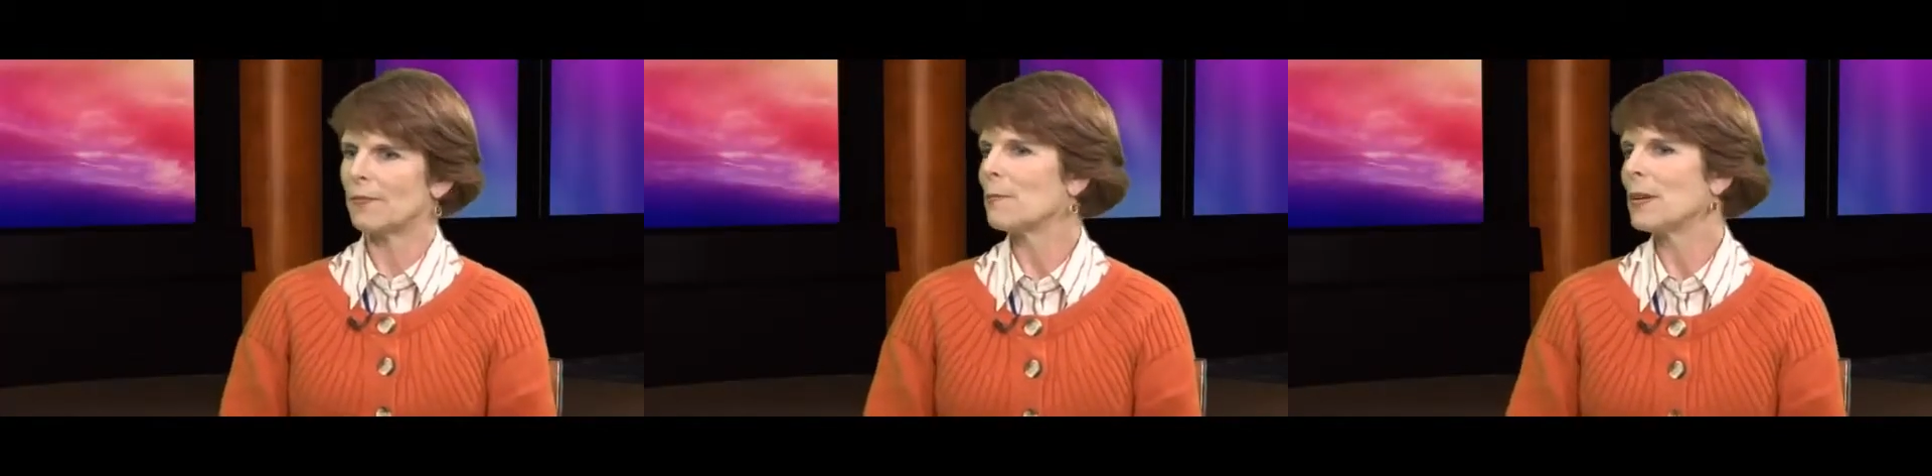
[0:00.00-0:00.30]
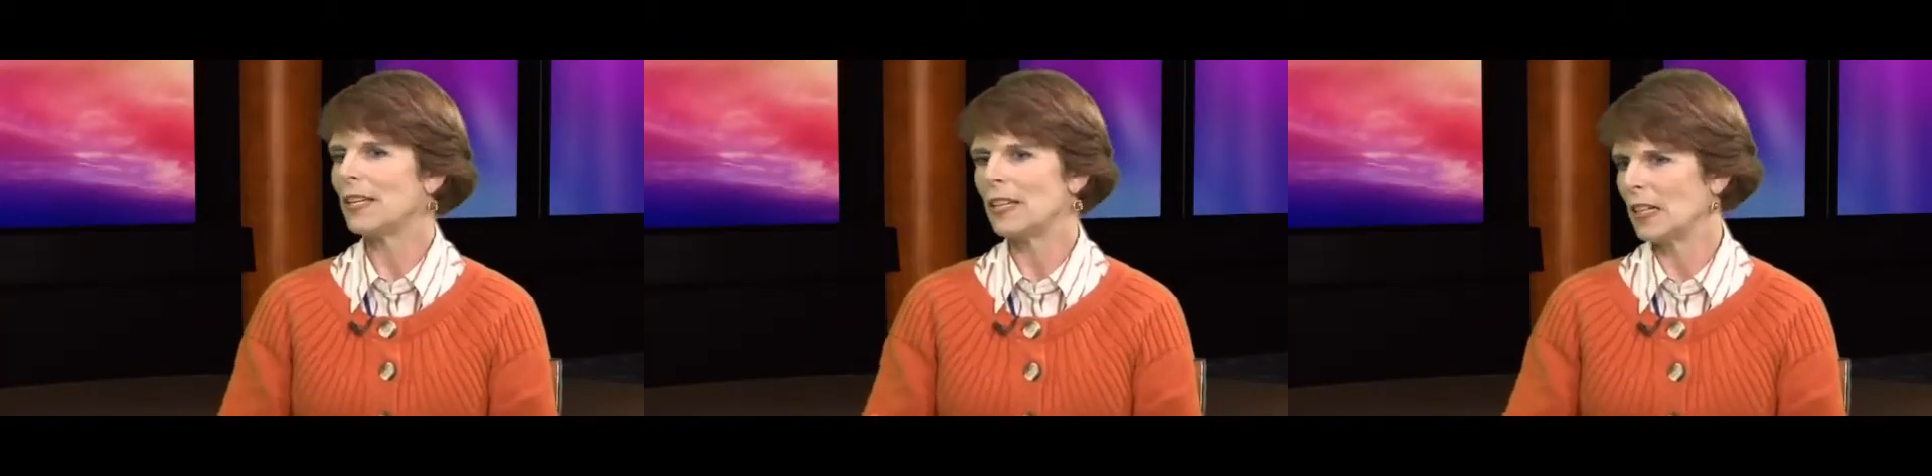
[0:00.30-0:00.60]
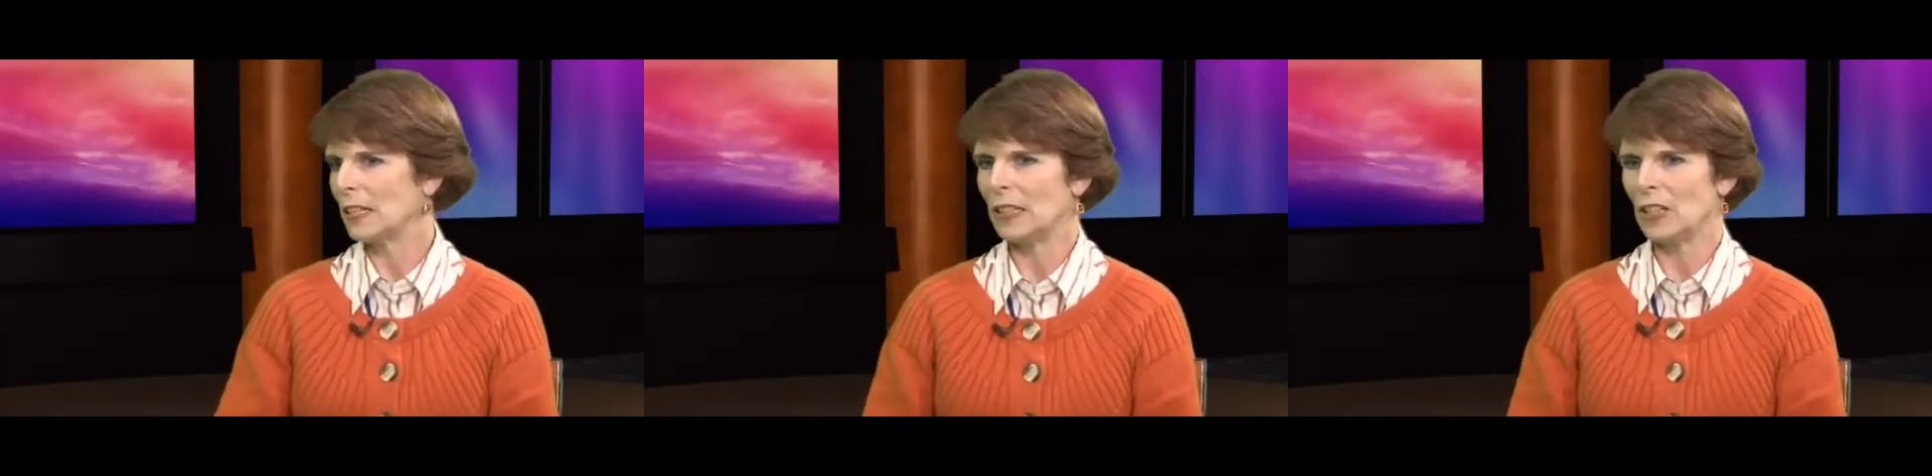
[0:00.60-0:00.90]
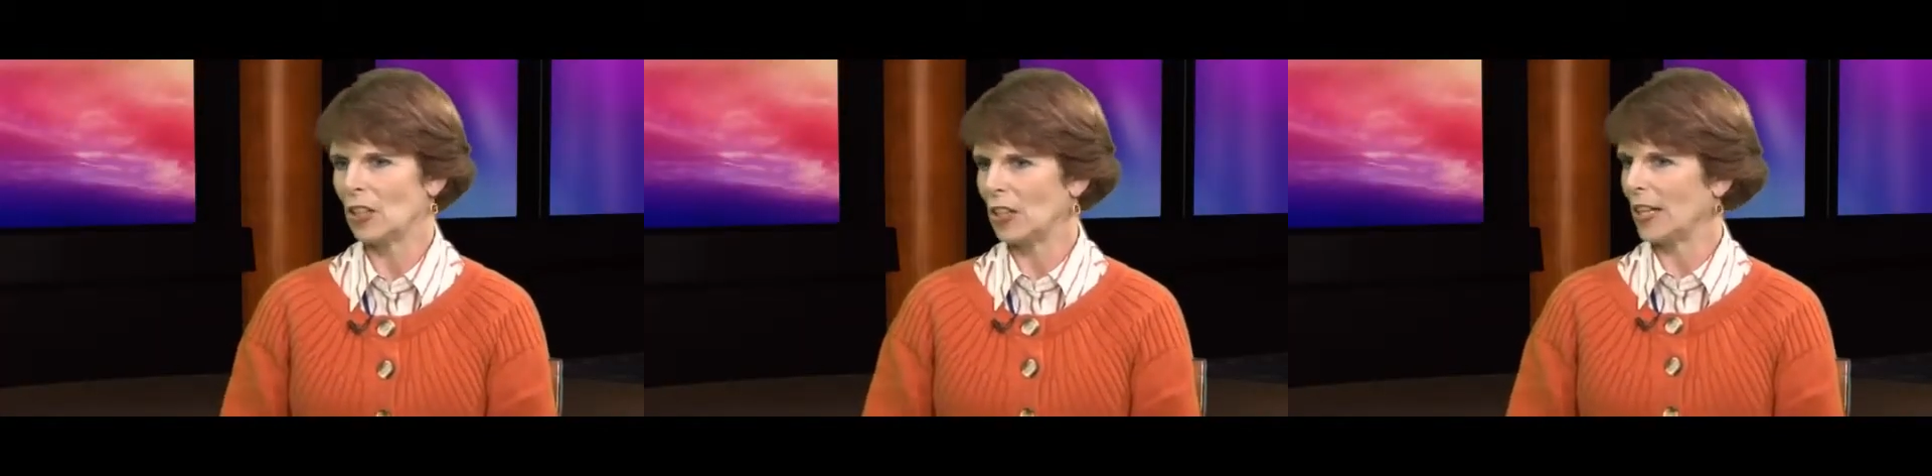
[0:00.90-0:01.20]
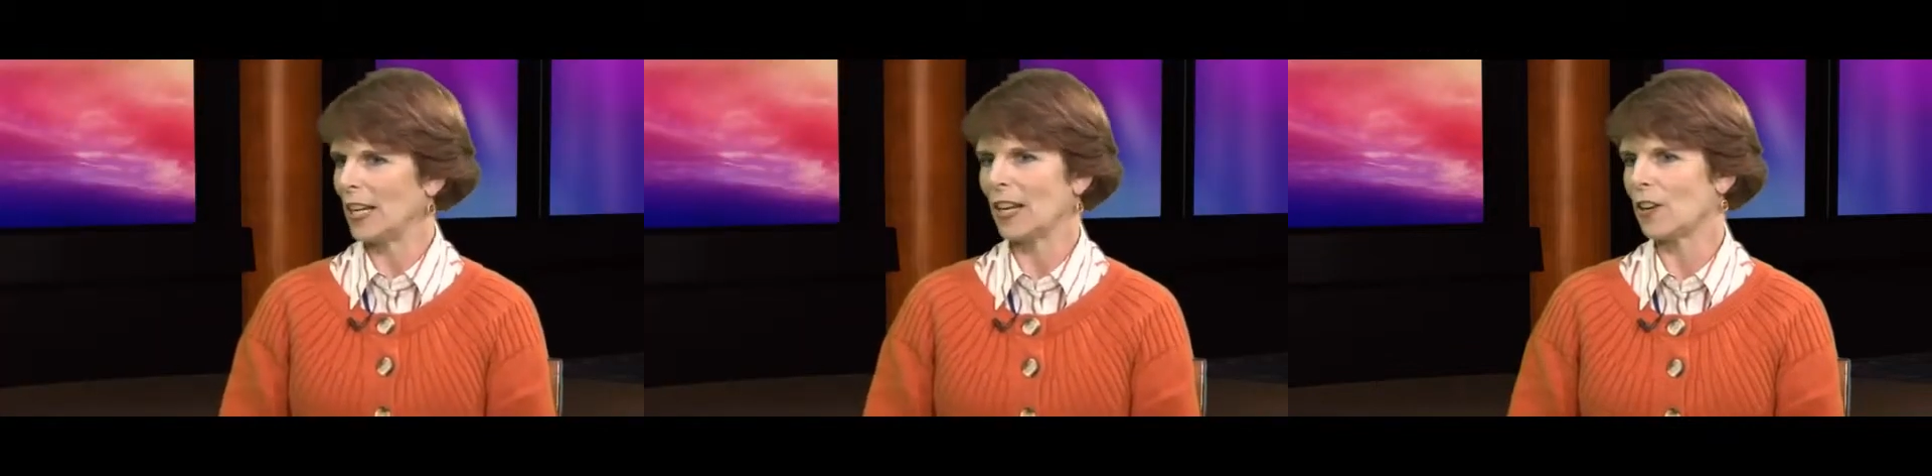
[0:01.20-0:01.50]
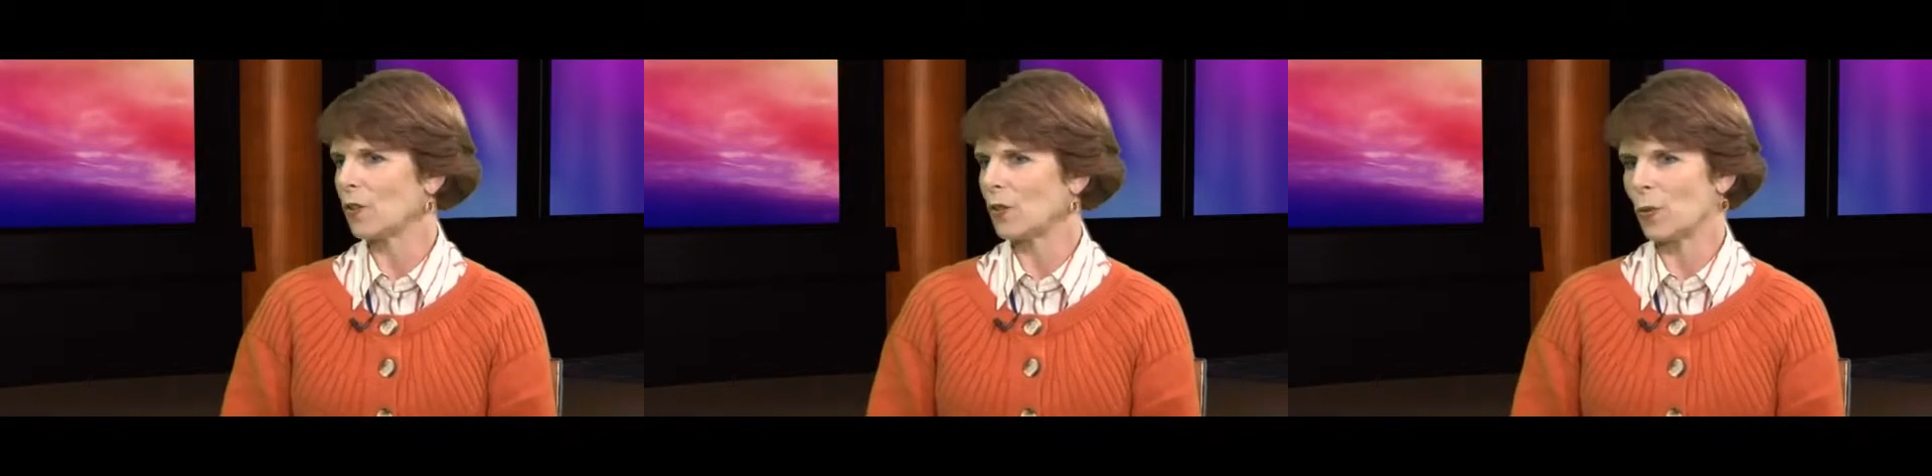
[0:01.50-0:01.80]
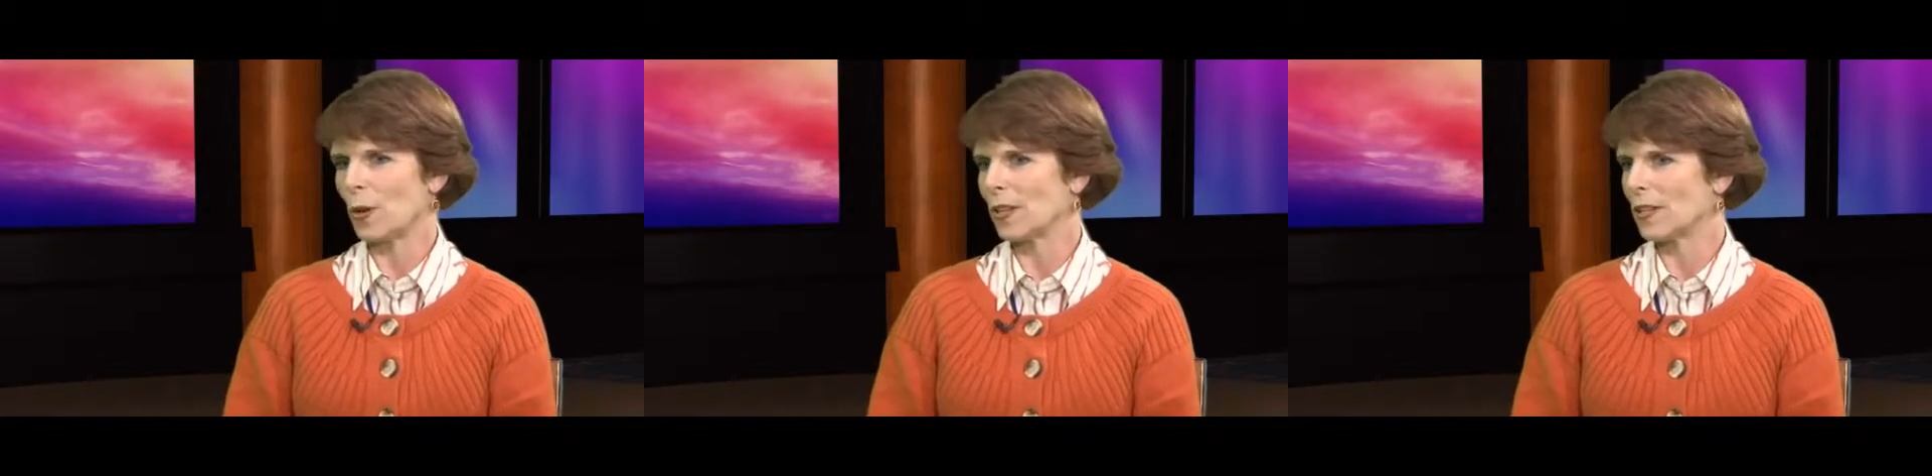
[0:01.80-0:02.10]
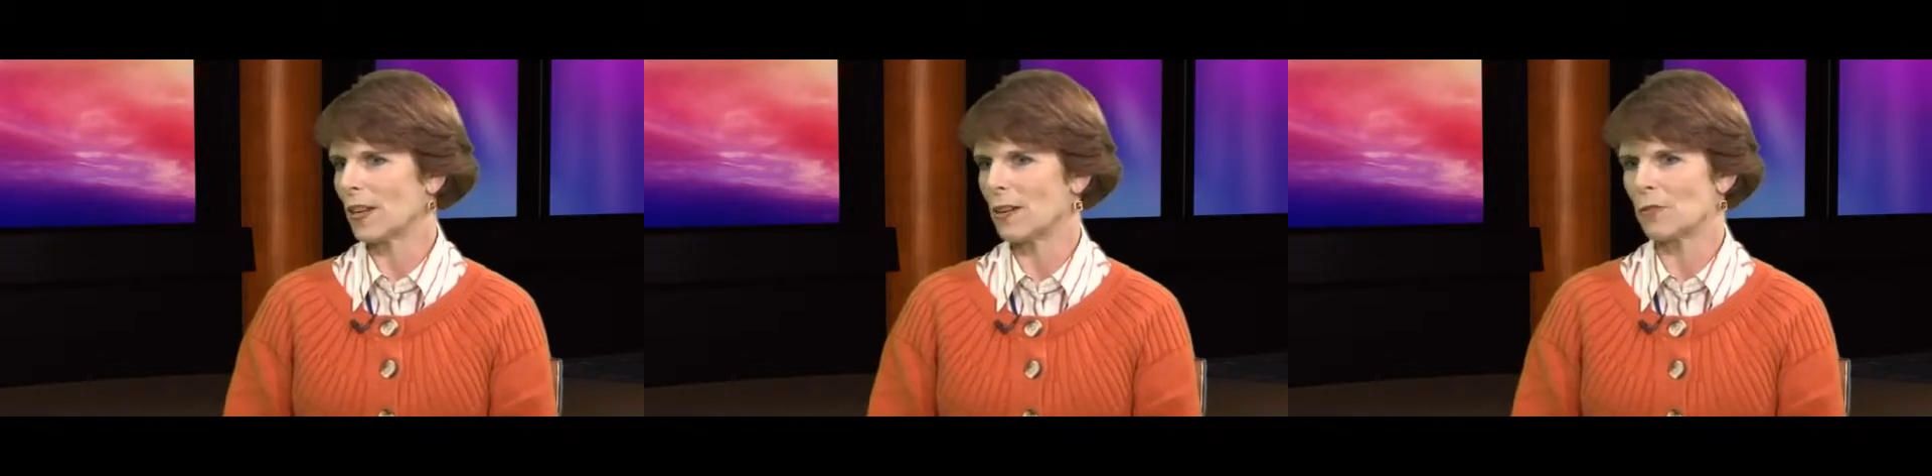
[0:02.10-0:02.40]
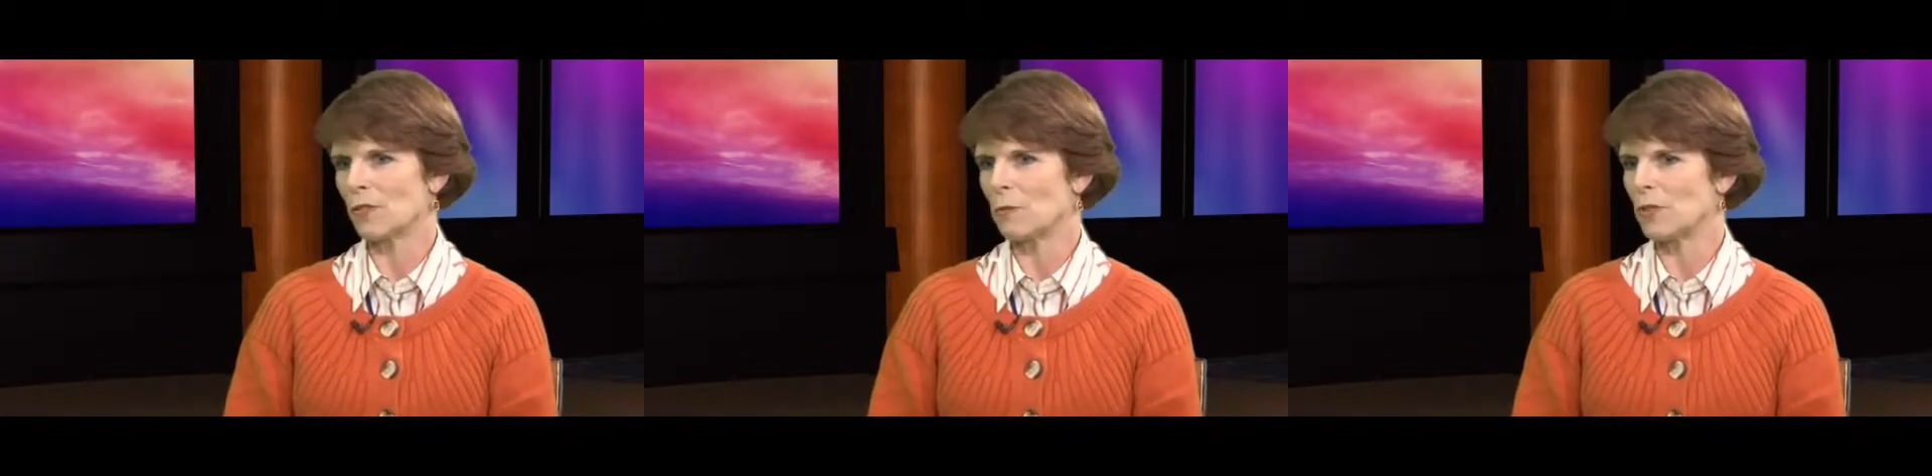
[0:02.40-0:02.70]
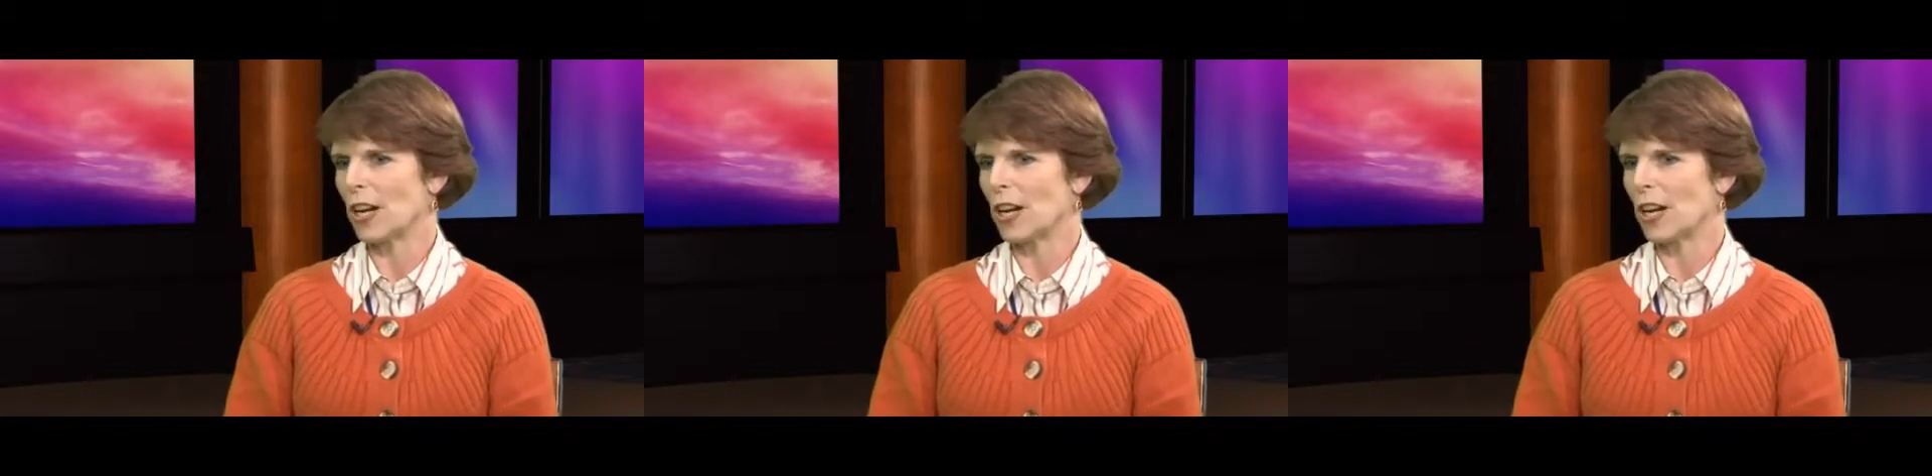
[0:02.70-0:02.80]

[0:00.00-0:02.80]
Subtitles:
a young girl, and I don't know where this comes from,